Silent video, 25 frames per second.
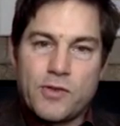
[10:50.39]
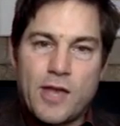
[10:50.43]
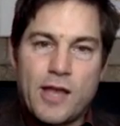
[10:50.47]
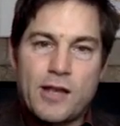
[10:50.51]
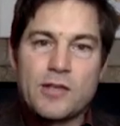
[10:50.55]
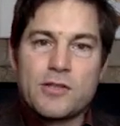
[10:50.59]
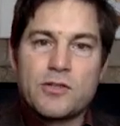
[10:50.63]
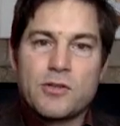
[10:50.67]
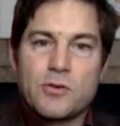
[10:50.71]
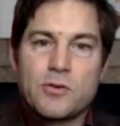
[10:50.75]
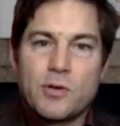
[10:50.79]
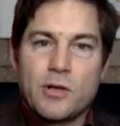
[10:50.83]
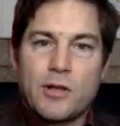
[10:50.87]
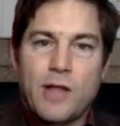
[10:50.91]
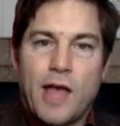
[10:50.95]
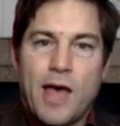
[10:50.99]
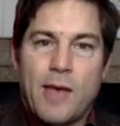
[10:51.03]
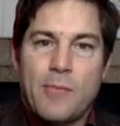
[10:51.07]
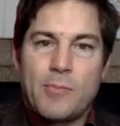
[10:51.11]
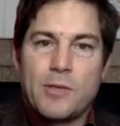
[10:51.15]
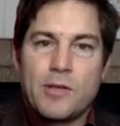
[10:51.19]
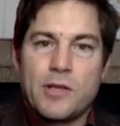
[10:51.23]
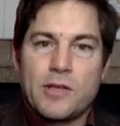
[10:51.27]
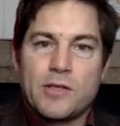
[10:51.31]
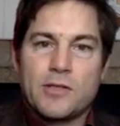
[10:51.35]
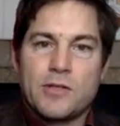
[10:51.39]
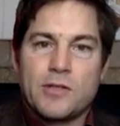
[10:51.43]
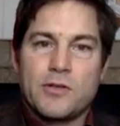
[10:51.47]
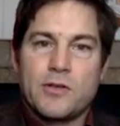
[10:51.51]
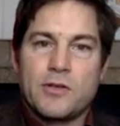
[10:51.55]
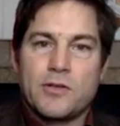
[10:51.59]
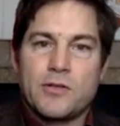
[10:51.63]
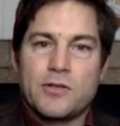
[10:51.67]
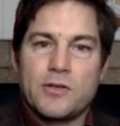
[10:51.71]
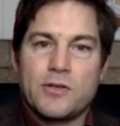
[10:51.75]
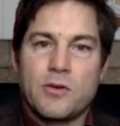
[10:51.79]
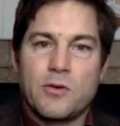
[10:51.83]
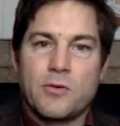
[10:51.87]
That is a real happiness, and
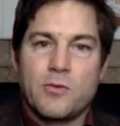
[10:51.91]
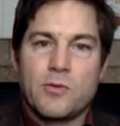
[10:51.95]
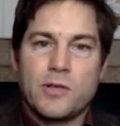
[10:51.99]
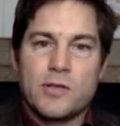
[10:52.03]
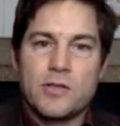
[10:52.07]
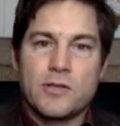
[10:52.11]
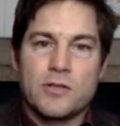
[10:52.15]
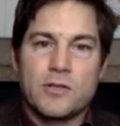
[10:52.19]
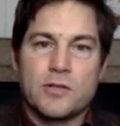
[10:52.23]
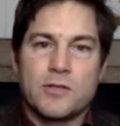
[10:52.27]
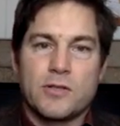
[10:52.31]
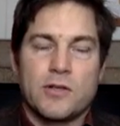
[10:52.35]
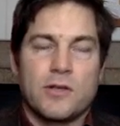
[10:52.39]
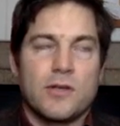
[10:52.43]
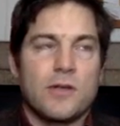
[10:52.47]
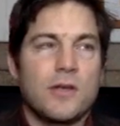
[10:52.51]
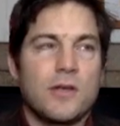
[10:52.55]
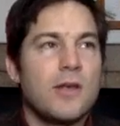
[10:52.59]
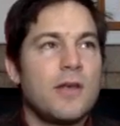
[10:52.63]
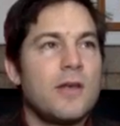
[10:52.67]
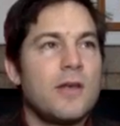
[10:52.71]
there's no reason to